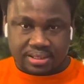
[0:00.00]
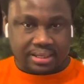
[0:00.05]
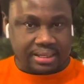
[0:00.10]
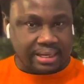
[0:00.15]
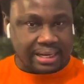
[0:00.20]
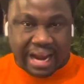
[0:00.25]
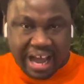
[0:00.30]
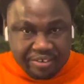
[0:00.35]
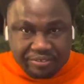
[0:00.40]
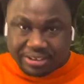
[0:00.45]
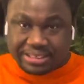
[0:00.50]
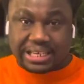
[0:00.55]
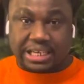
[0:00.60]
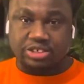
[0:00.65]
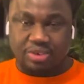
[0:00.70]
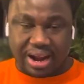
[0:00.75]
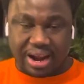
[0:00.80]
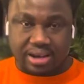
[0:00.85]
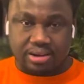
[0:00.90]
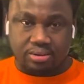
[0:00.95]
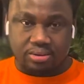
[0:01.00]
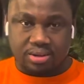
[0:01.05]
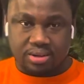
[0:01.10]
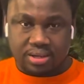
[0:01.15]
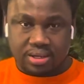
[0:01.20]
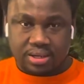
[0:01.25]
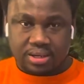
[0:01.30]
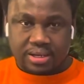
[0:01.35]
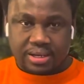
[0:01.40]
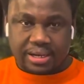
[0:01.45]
Life is a struggle.
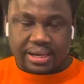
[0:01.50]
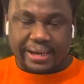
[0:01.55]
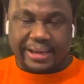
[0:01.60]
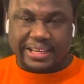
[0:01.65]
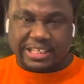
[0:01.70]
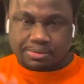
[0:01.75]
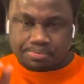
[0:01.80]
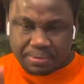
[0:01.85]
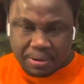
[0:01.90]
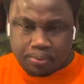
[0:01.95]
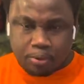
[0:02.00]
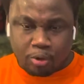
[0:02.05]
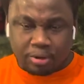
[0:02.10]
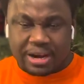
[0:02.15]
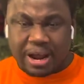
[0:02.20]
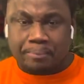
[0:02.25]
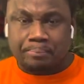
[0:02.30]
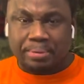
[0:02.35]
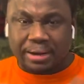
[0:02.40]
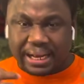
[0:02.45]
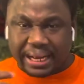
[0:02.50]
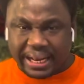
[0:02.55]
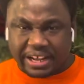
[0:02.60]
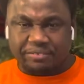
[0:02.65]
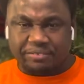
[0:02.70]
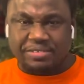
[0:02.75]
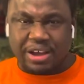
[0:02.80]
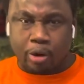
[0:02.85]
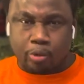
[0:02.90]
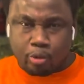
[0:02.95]
It is people that
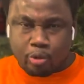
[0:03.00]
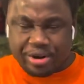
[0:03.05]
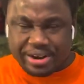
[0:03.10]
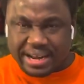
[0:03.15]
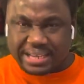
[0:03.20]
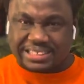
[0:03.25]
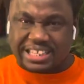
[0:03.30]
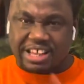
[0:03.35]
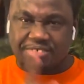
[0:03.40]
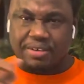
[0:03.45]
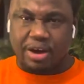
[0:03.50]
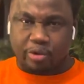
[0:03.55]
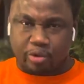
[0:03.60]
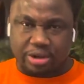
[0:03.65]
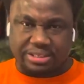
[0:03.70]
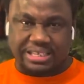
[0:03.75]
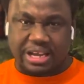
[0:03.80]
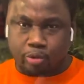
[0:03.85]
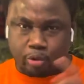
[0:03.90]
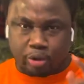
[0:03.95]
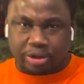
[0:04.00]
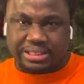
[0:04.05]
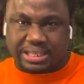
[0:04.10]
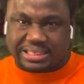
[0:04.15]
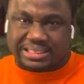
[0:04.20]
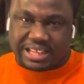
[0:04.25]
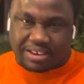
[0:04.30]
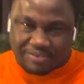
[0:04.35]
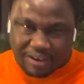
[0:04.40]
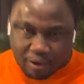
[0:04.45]
believe that winners never quit and
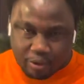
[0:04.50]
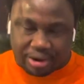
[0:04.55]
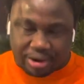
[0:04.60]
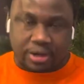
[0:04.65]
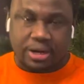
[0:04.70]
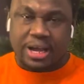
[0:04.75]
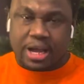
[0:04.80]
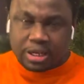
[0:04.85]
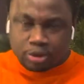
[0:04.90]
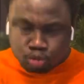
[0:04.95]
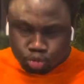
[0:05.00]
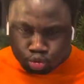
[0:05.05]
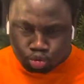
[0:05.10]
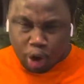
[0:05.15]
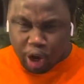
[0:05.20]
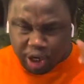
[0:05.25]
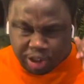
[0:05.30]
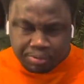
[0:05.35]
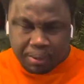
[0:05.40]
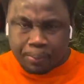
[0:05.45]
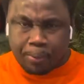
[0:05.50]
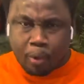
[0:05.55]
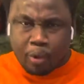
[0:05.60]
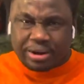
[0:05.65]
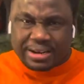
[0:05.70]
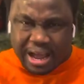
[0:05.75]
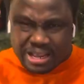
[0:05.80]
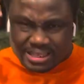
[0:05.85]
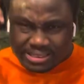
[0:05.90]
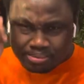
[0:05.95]
quitters never win. Those people
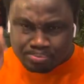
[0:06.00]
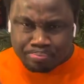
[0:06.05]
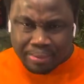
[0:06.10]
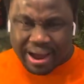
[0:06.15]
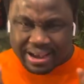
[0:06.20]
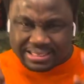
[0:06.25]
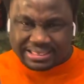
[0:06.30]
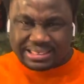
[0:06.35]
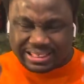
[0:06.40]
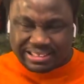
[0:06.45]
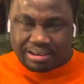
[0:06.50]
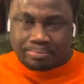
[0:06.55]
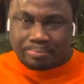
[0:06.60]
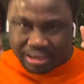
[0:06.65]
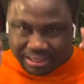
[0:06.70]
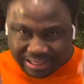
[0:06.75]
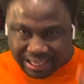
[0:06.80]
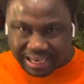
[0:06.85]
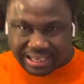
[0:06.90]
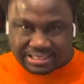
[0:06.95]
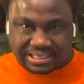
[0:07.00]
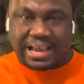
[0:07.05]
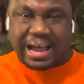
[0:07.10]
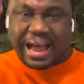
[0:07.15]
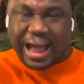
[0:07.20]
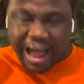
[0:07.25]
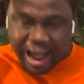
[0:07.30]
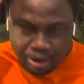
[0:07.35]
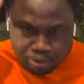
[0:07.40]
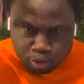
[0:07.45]
with that mindset and mentality
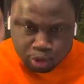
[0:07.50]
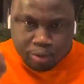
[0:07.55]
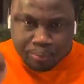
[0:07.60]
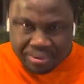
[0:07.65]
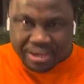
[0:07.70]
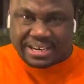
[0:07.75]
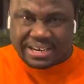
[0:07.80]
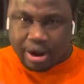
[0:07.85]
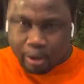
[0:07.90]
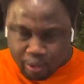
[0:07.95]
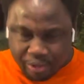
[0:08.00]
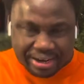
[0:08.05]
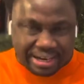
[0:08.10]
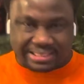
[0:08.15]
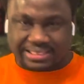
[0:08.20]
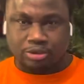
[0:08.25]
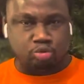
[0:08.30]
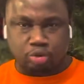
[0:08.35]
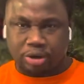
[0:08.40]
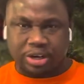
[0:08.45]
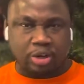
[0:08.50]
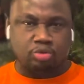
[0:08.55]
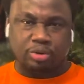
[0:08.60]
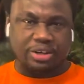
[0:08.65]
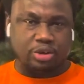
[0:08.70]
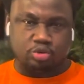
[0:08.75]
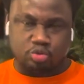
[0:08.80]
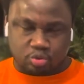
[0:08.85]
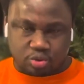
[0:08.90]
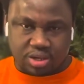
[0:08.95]
would be the winners in
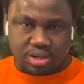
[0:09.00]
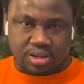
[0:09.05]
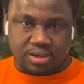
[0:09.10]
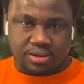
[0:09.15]
2022.